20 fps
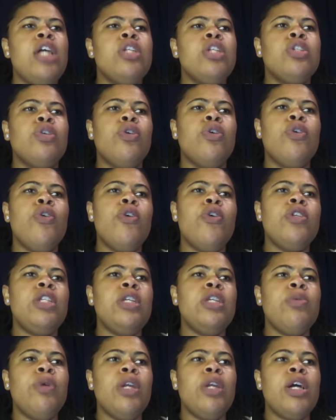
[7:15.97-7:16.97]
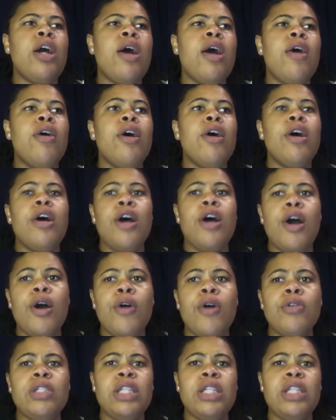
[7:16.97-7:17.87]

So of course he want to call her a hoe,